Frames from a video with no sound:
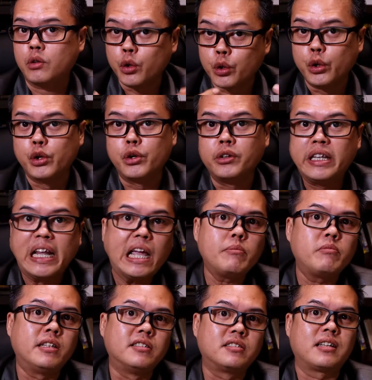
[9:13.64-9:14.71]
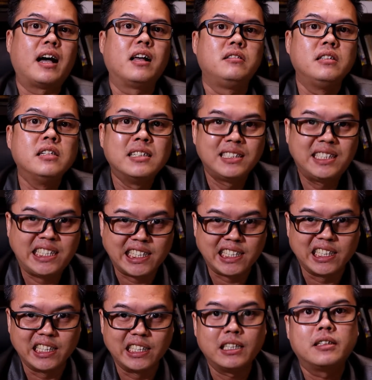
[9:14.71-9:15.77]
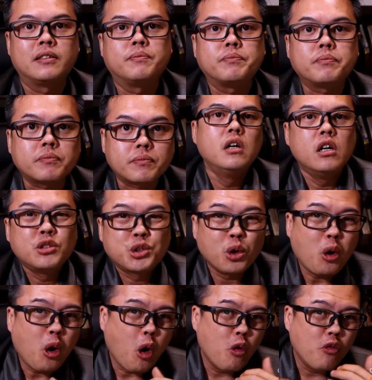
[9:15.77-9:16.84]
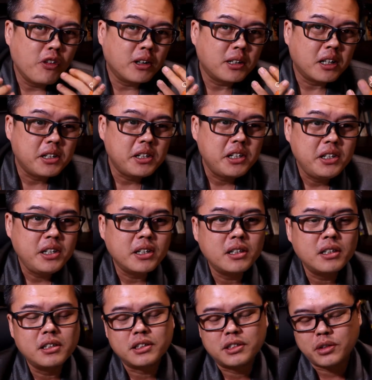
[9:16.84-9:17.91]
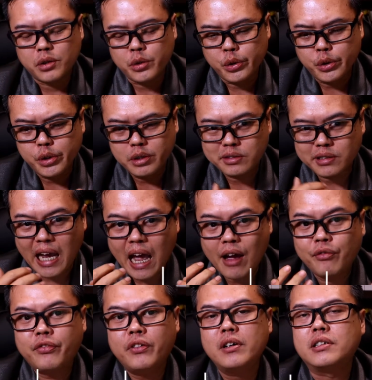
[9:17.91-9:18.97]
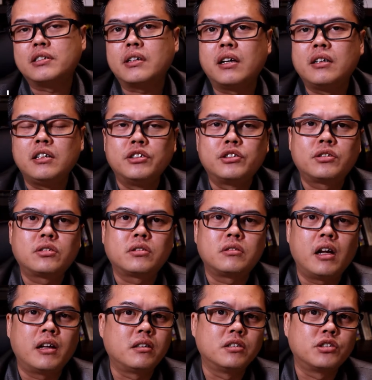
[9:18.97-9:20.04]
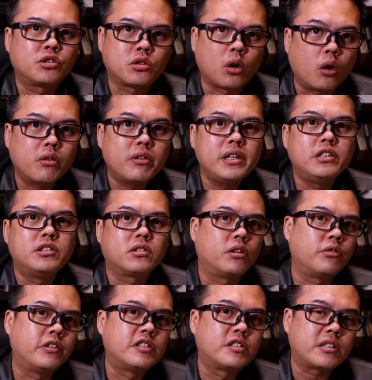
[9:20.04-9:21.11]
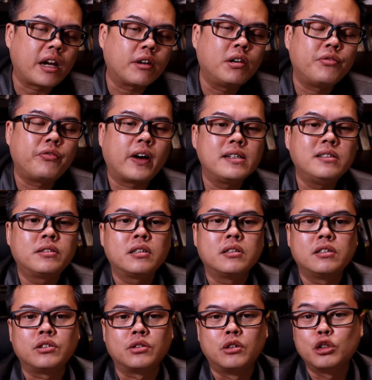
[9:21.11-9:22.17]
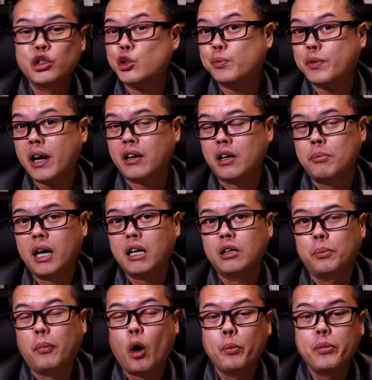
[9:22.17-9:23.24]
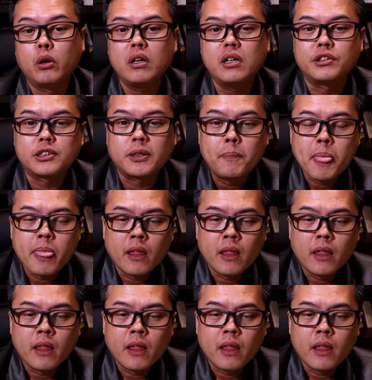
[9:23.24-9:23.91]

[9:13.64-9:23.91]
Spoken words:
Yu named his son Qi. So over the years, Yu's efforts and the stories of his sacrifices, you know, spread among the populace.